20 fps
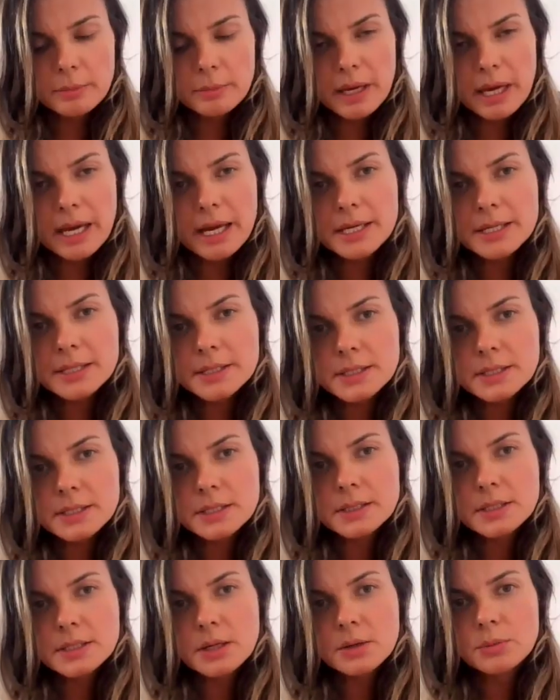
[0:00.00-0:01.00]
the
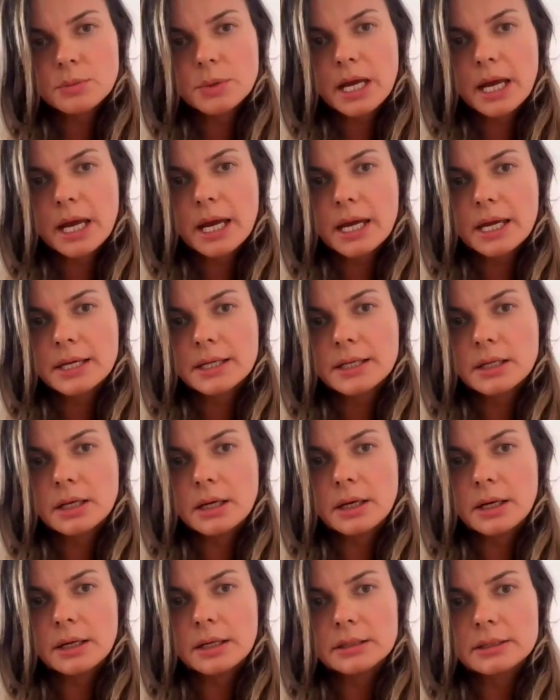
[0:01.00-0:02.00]
past, we had
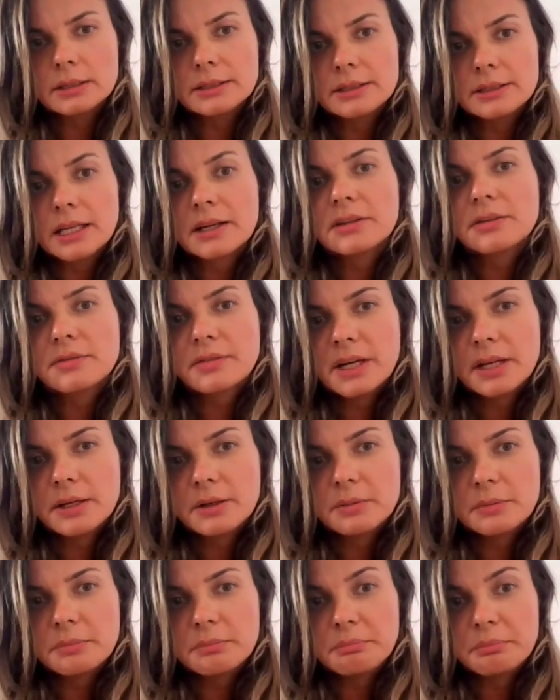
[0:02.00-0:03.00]
a
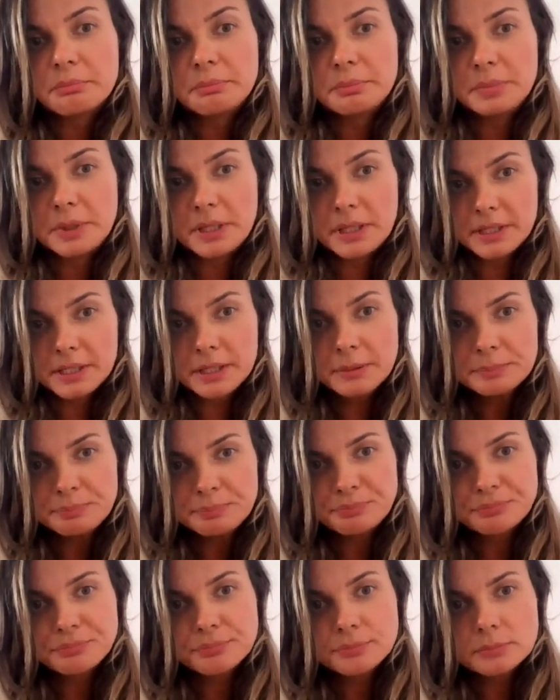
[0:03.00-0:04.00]
notified body,
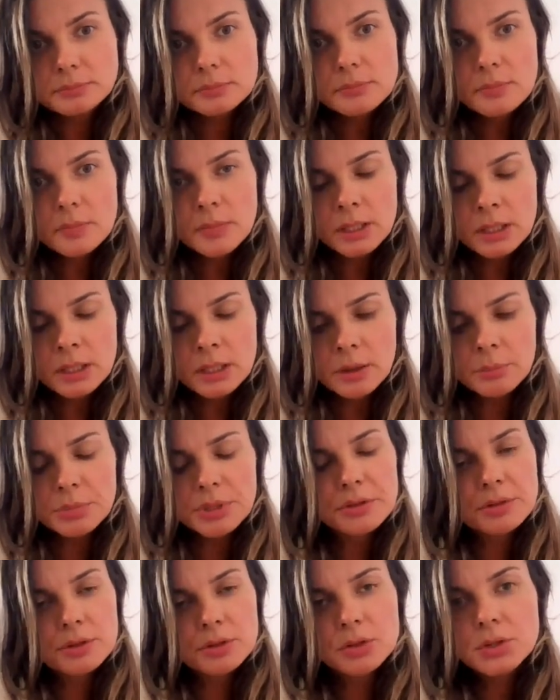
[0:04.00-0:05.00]

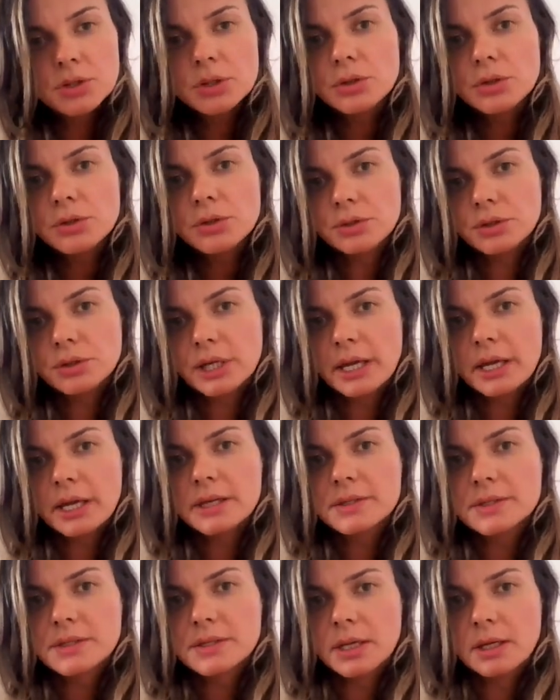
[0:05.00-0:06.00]
but the new
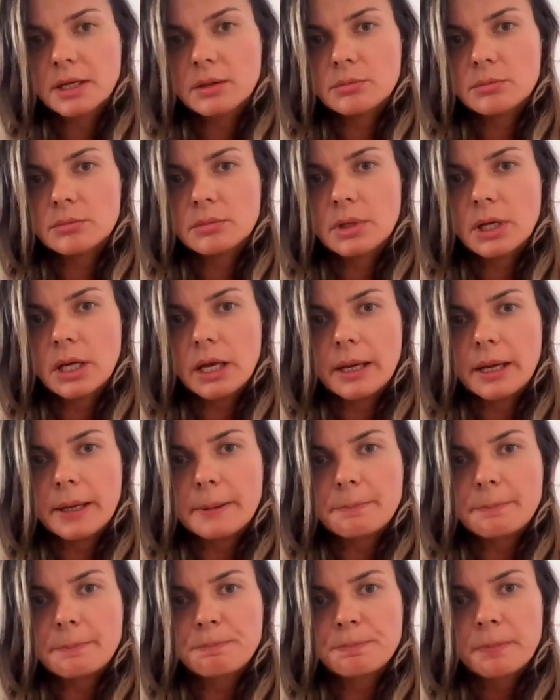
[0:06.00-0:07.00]
UK scheme
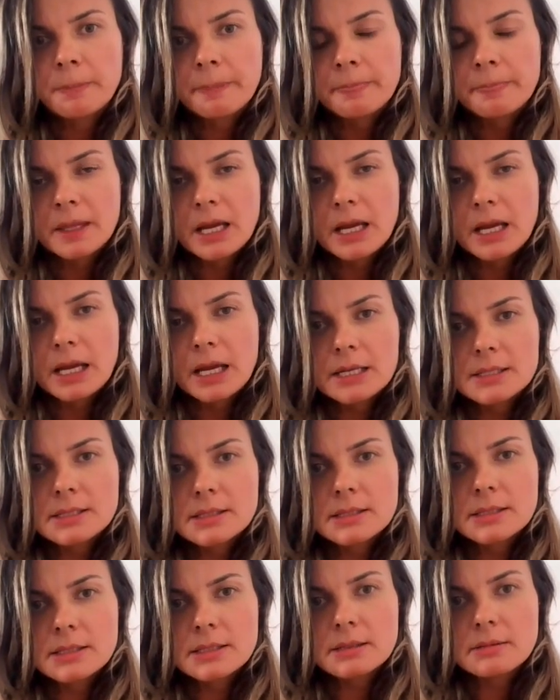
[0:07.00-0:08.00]

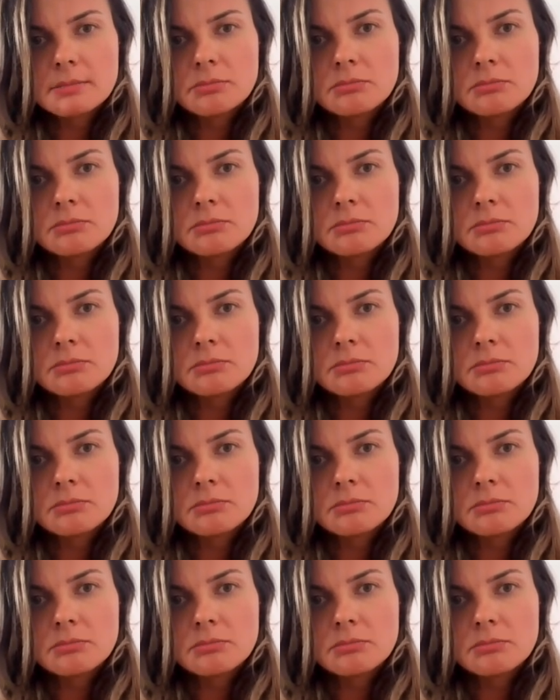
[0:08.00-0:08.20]
has